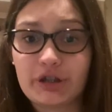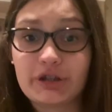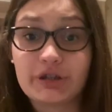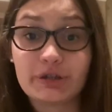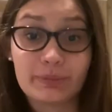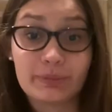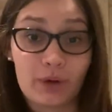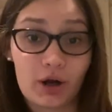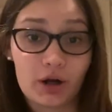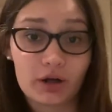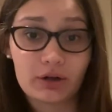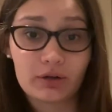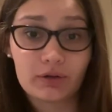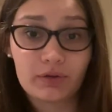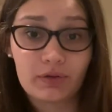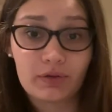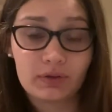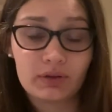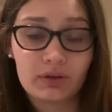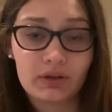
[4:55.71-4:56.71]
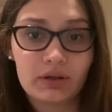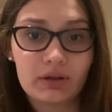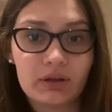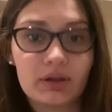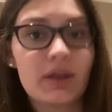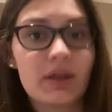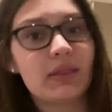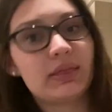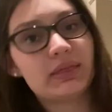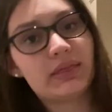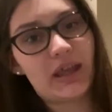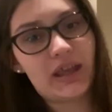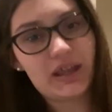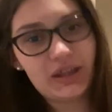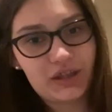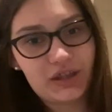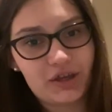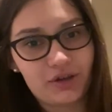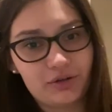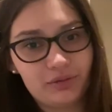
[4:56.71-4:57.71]
to Mars. Thank
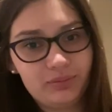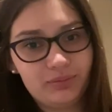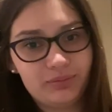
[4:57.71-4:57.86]
you.